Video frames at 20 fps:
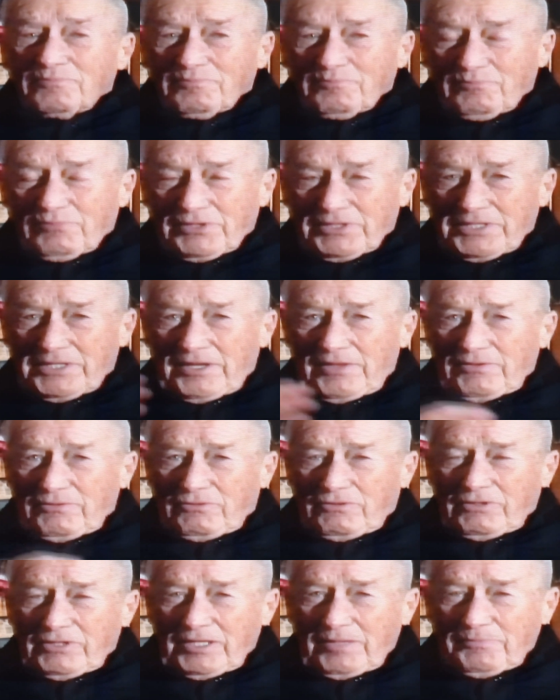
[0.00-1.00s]
put another
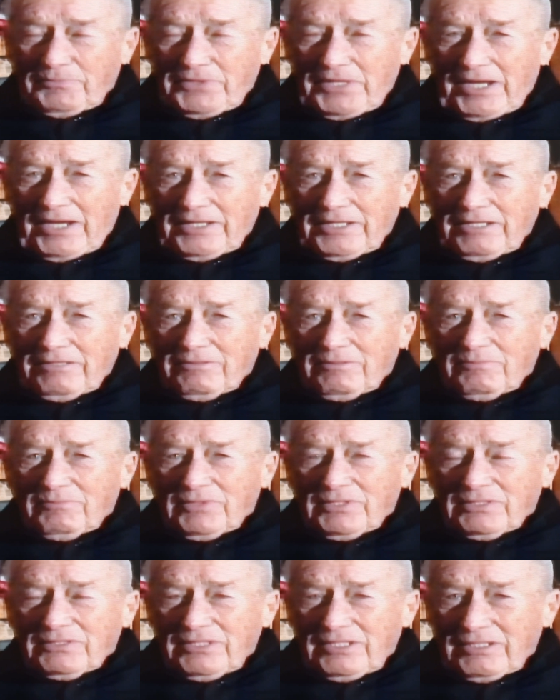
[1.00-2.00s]
hall up down here
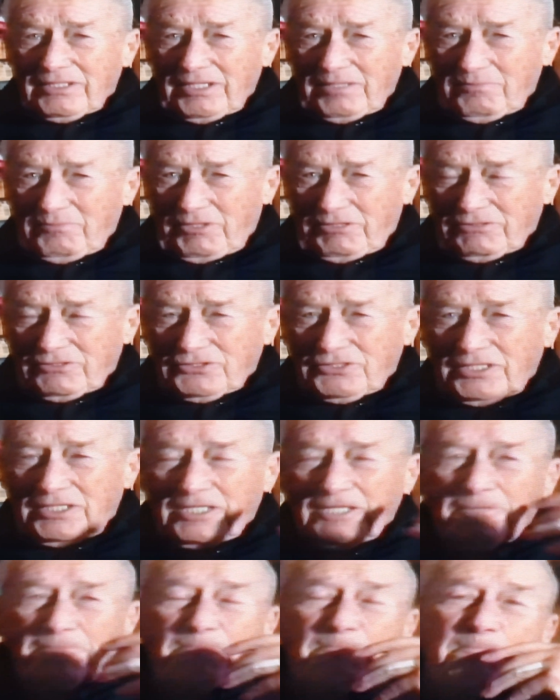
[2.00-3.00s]
near in Murrells
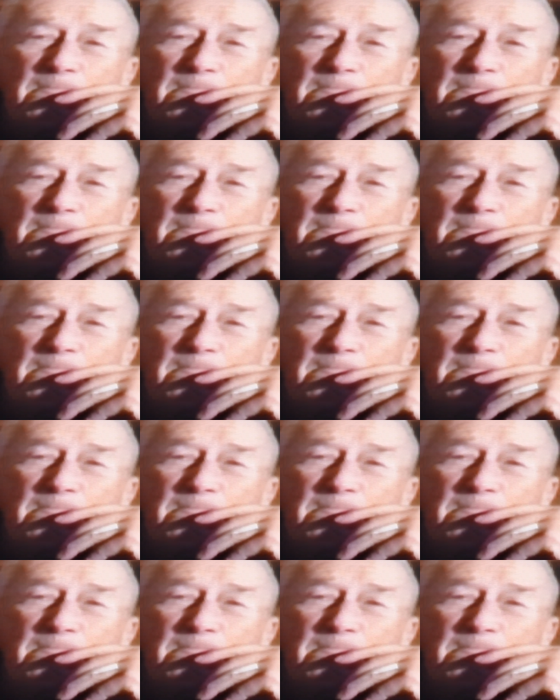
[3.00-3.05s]
Inlet.